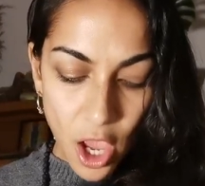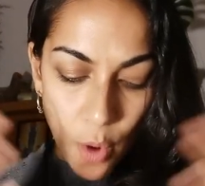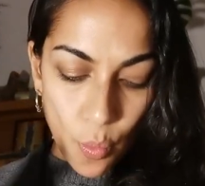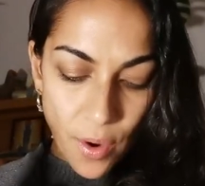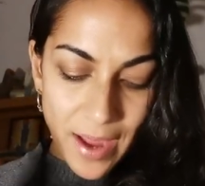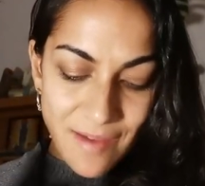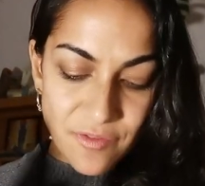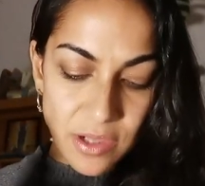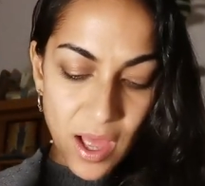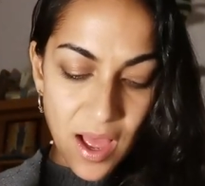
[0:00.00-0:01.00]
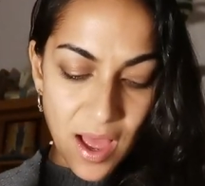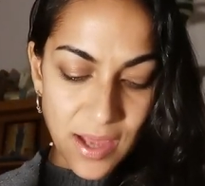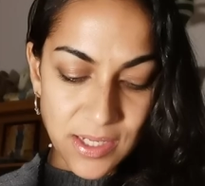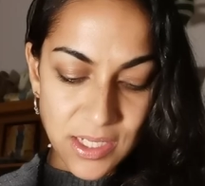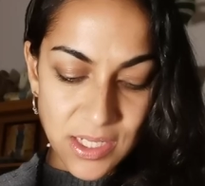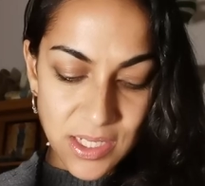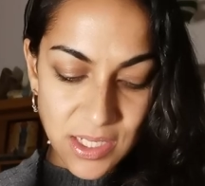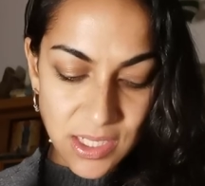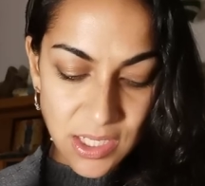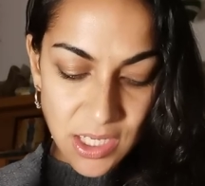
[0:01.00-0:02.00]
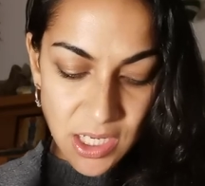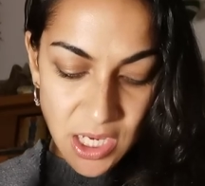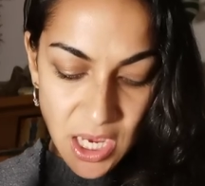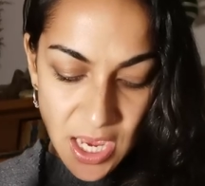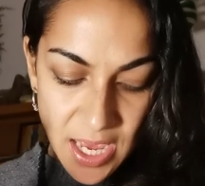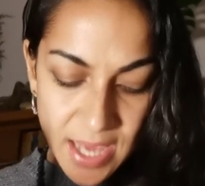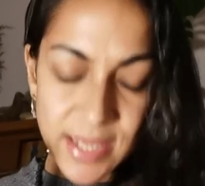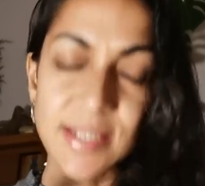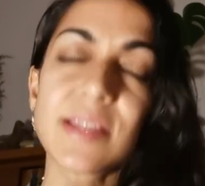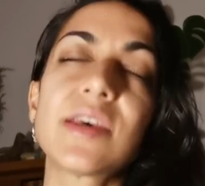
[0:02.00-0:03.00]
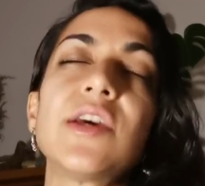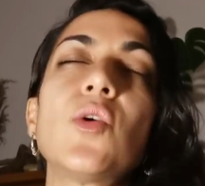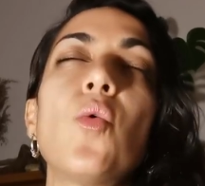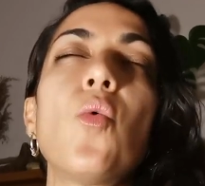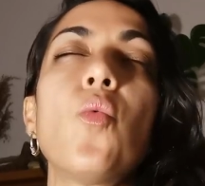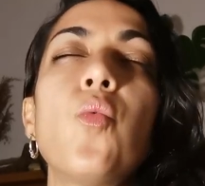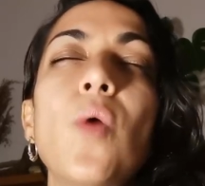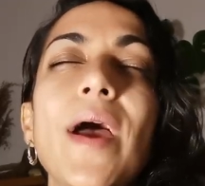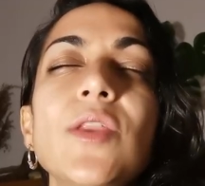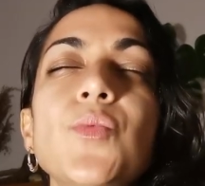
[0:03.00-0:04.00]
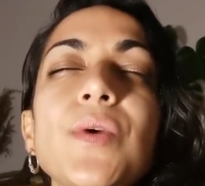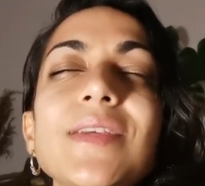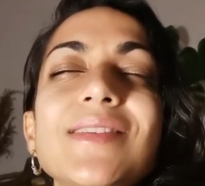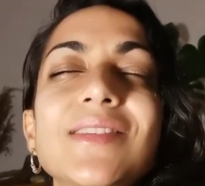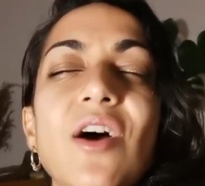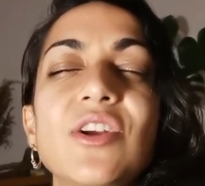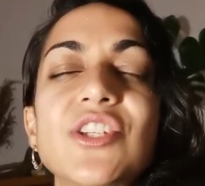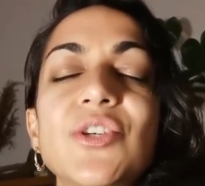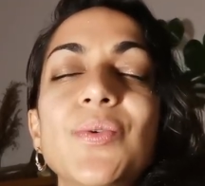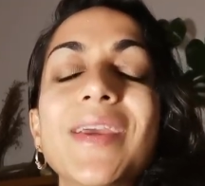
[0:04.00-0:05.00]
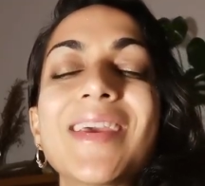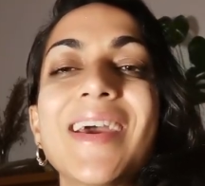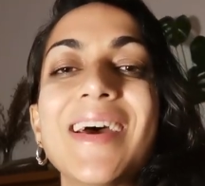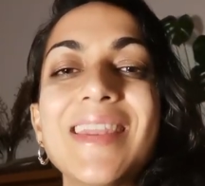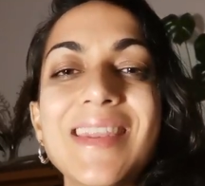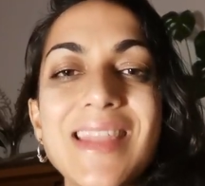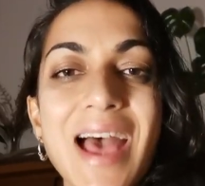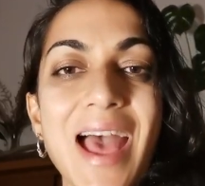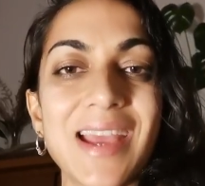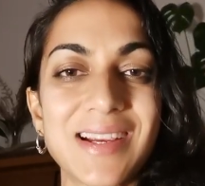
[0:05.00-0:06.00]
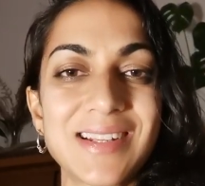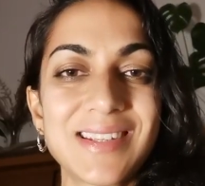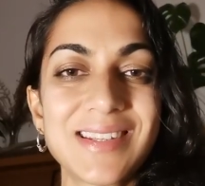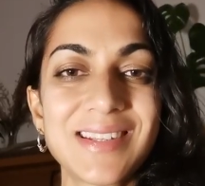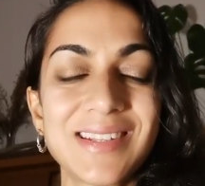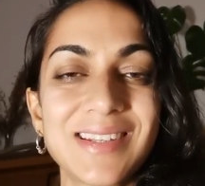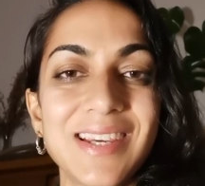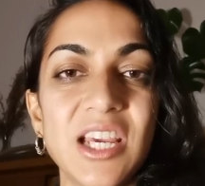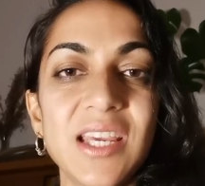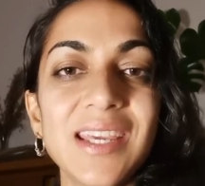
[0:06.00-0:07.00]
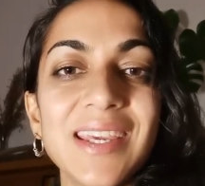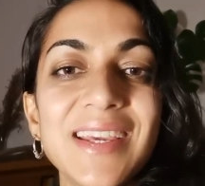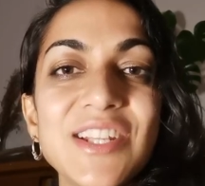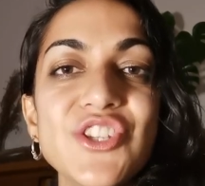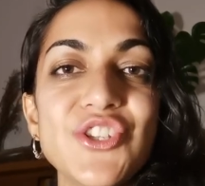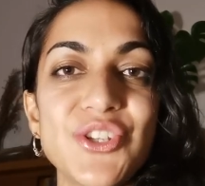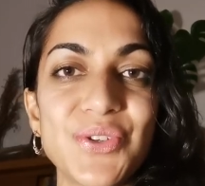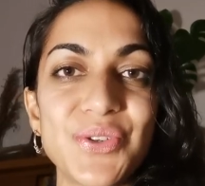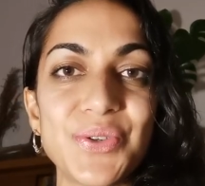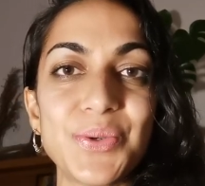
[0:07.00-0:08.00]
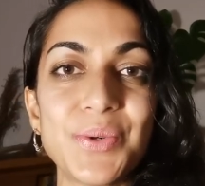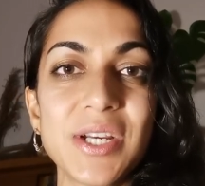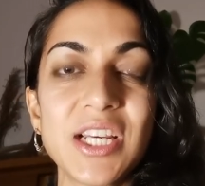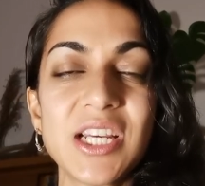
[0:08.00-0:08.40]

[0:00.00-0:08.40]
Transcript: And what I've learned is that when we start to connect into